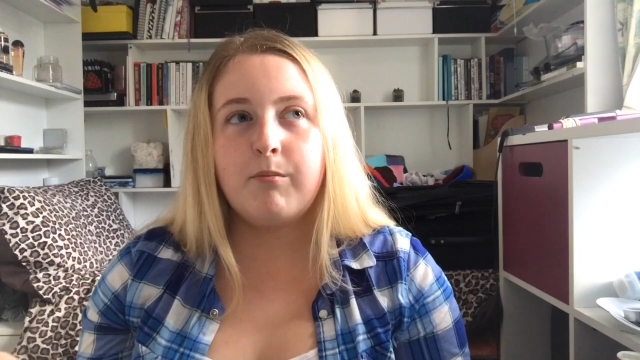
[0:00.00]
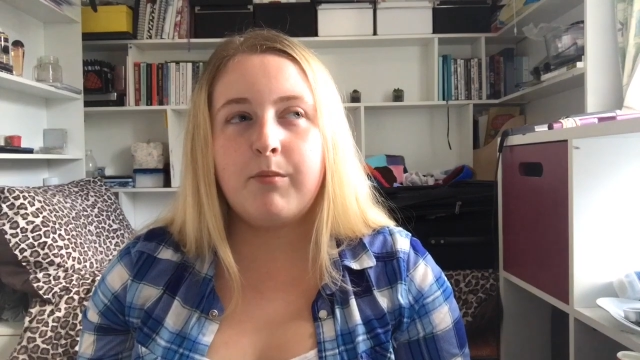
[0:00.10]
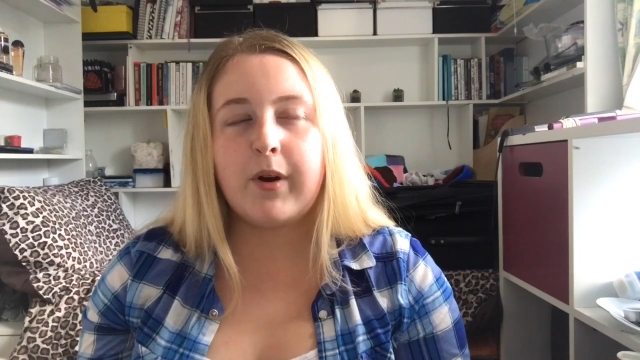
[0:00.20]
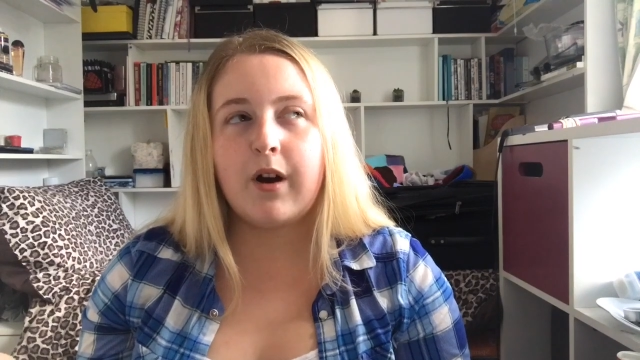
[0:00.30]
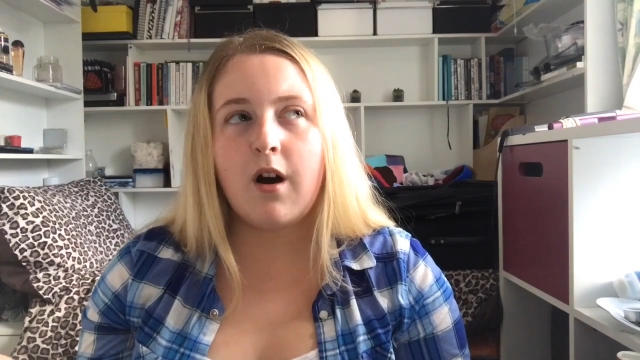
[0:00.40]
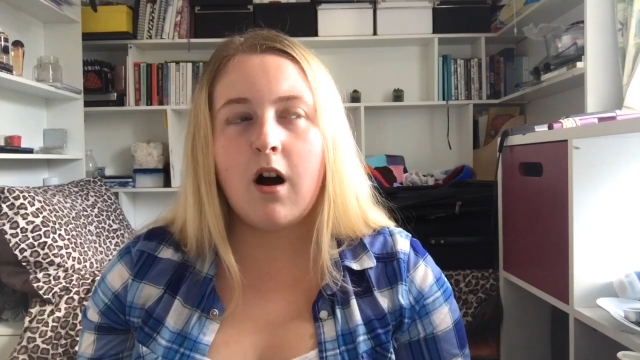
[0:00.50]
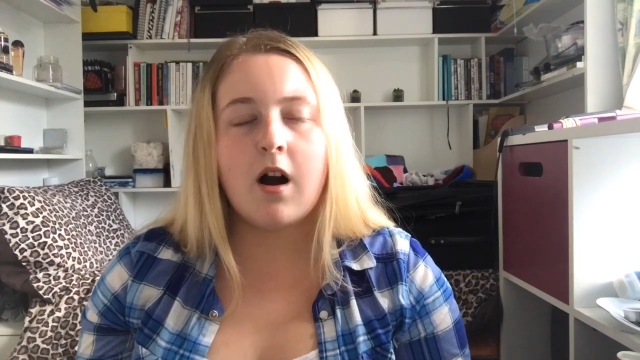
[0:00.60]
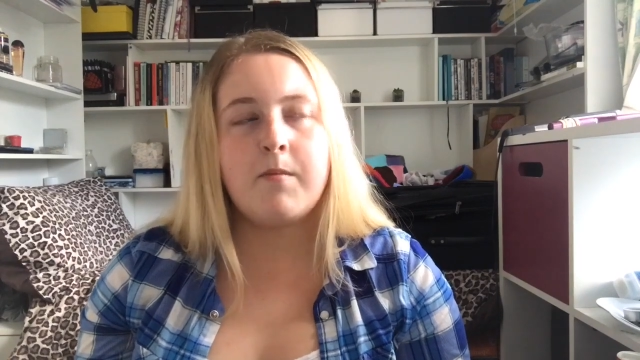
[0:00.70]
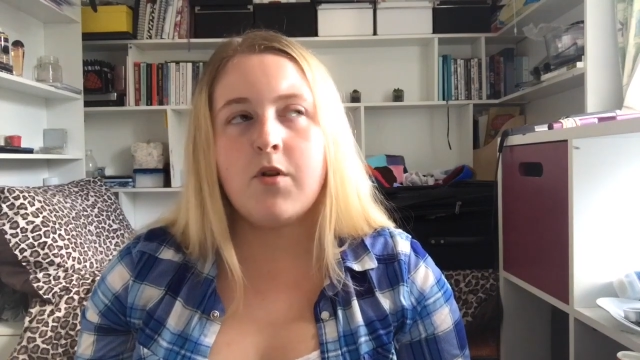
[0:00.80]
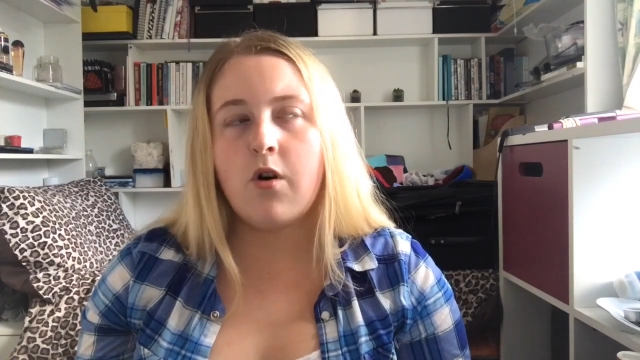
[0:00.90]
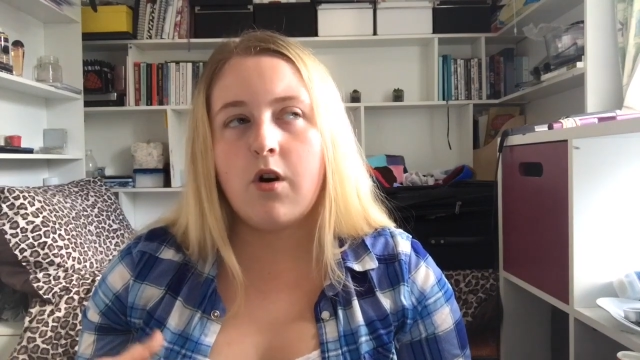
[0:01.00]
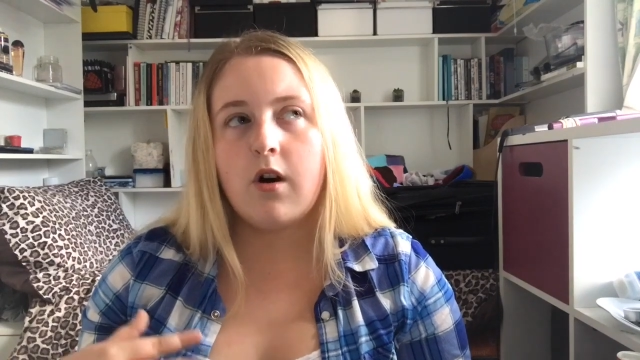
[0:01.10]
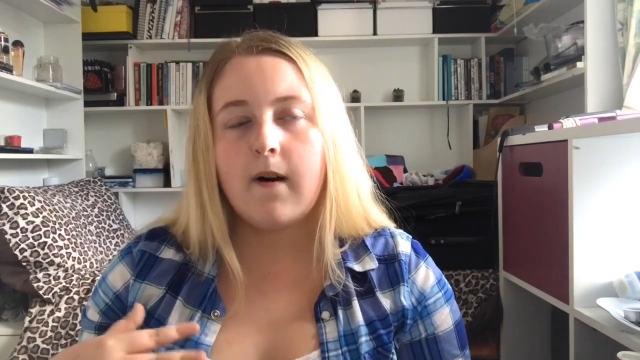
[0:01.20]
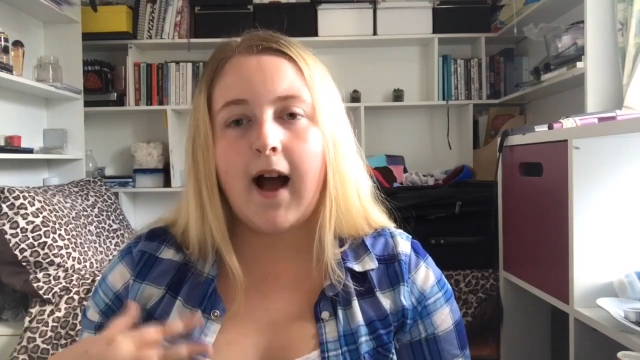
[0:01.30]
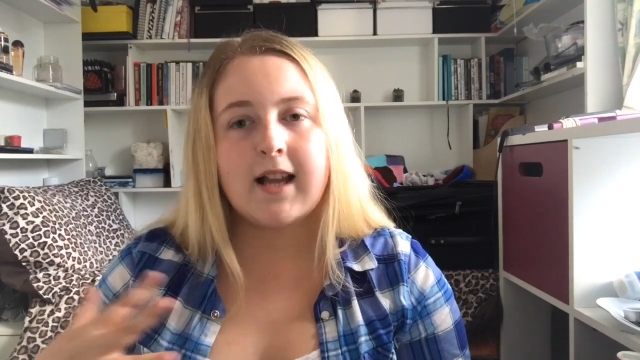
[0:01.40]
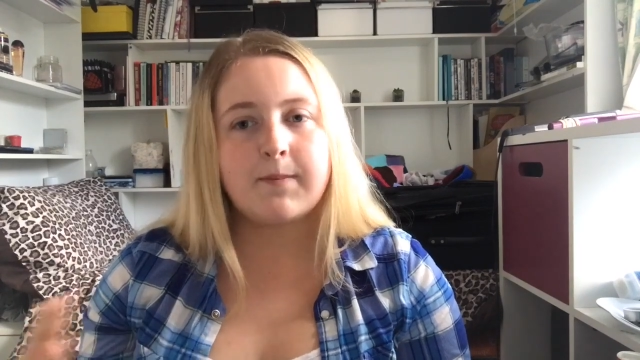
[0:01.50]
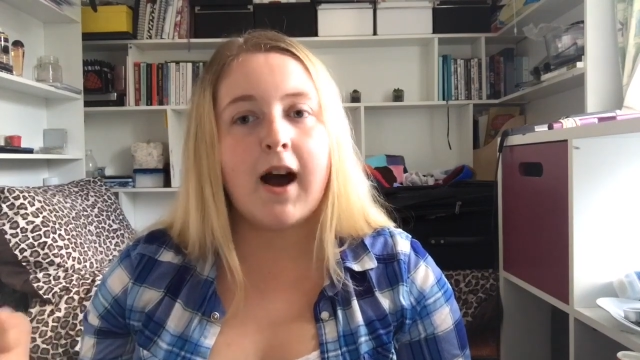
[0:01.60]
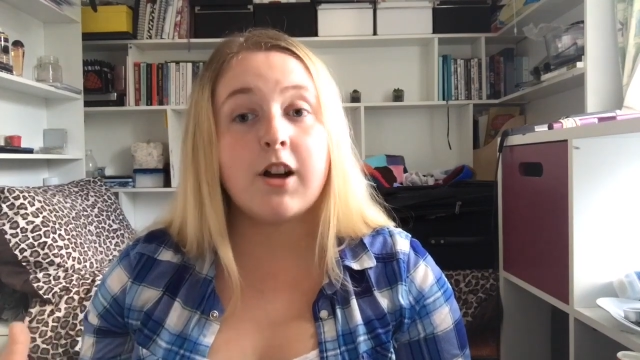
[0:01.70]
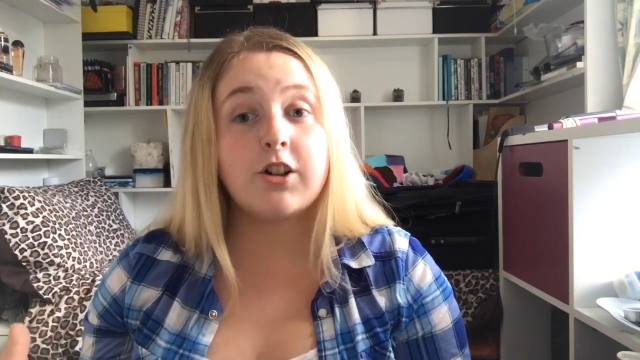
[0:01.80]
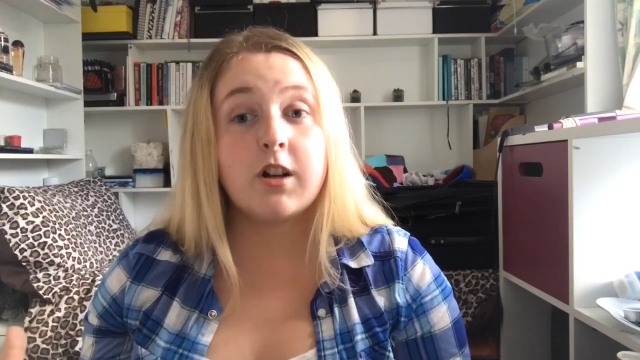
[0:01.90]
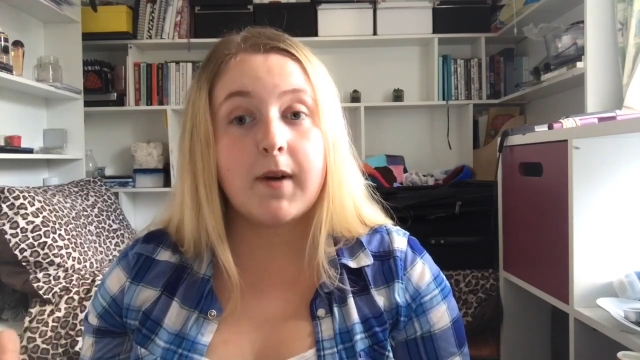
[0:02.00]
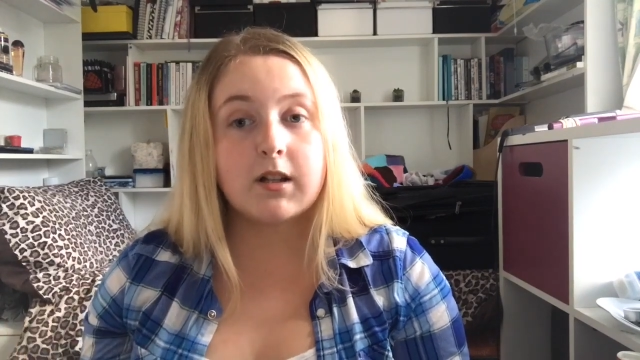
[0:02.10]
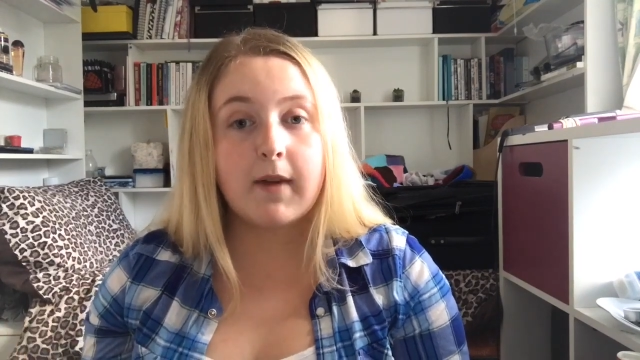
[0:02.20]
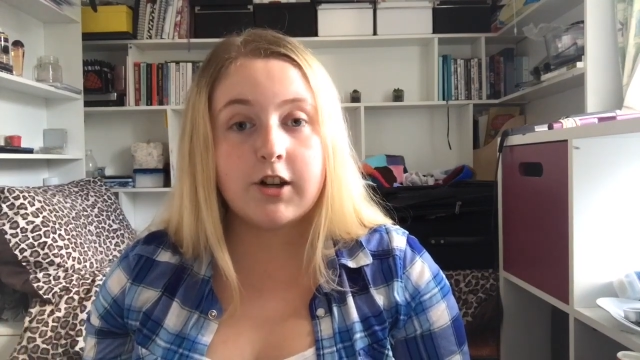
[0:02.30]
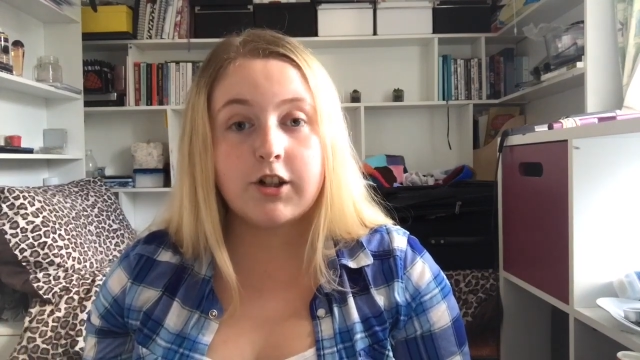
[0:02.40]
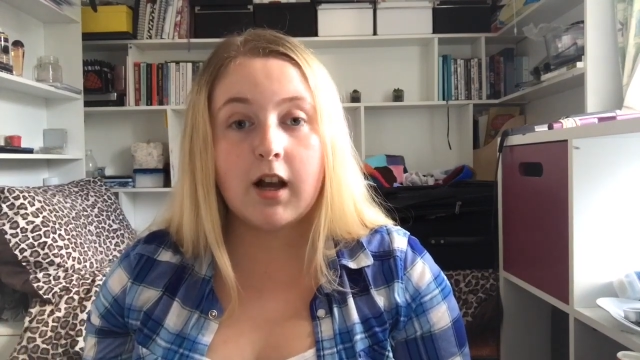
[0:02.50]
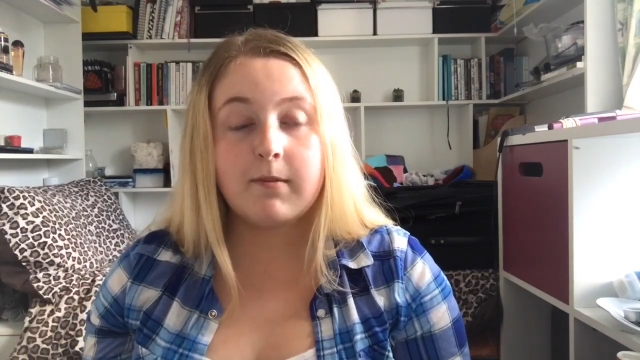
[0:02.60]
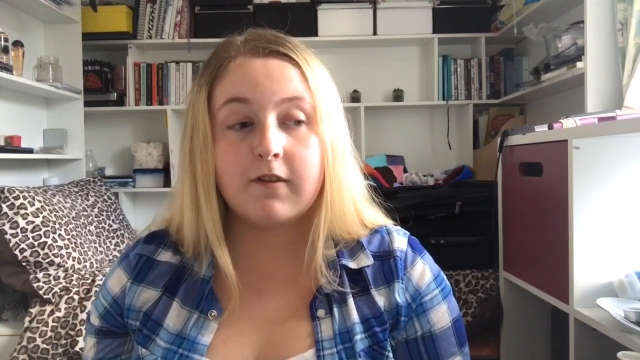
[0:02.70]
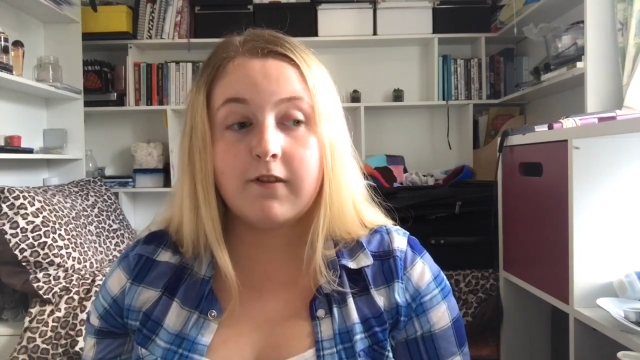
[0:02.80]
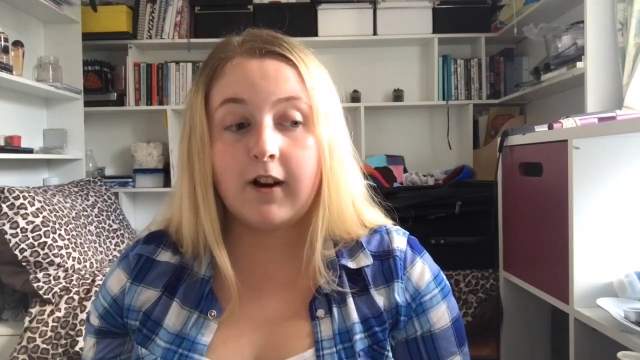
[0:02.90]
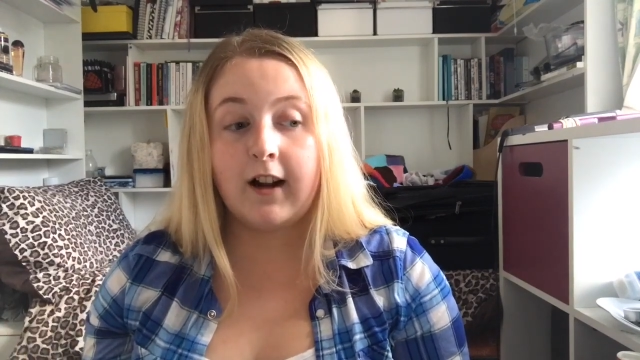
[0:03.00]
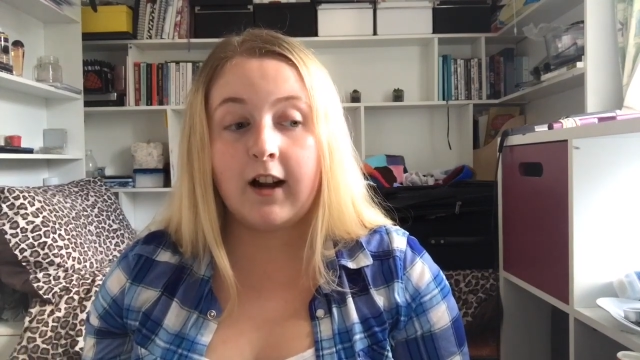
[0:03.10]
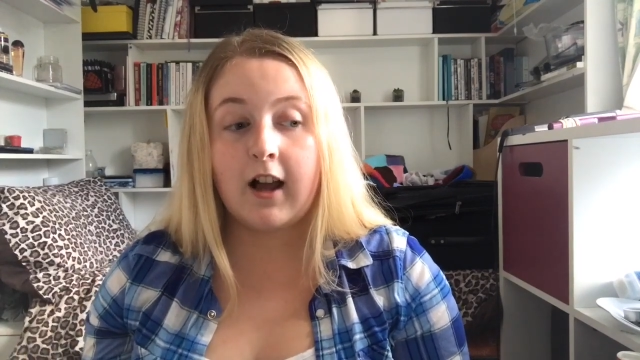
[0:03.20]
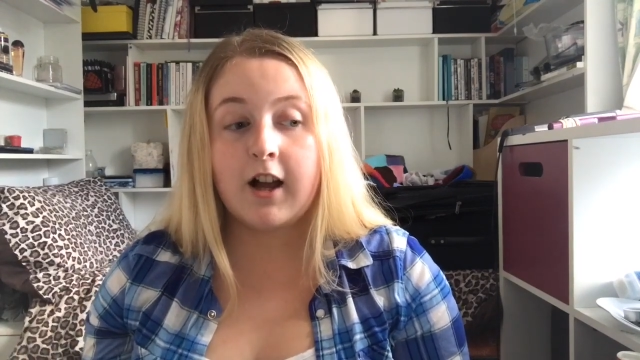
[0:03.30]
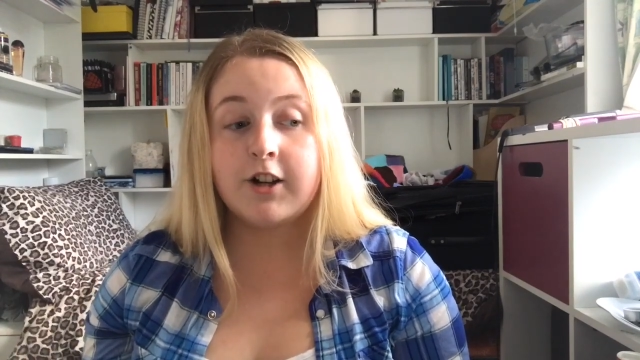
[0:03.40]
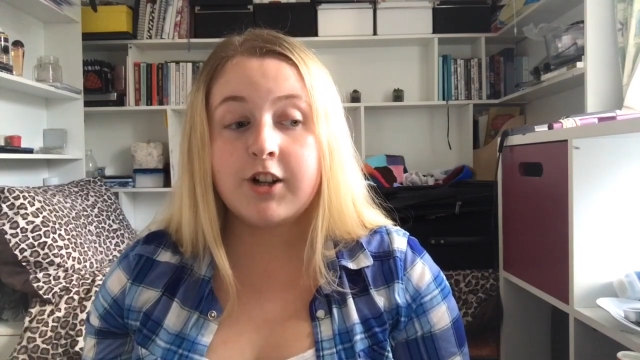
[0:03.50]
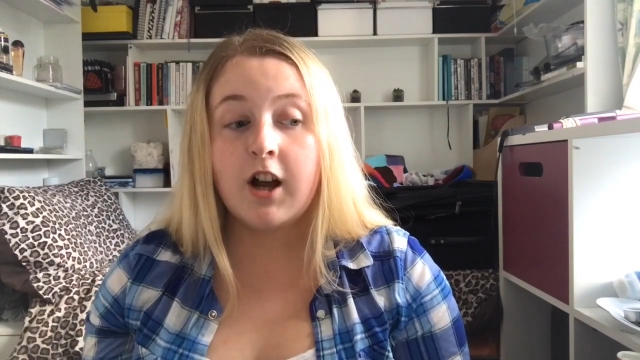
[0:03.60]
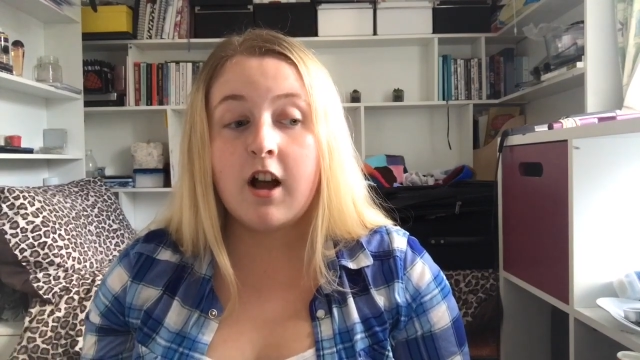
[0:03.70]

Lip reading: but I'm not as passionate about Spanish as I am for English.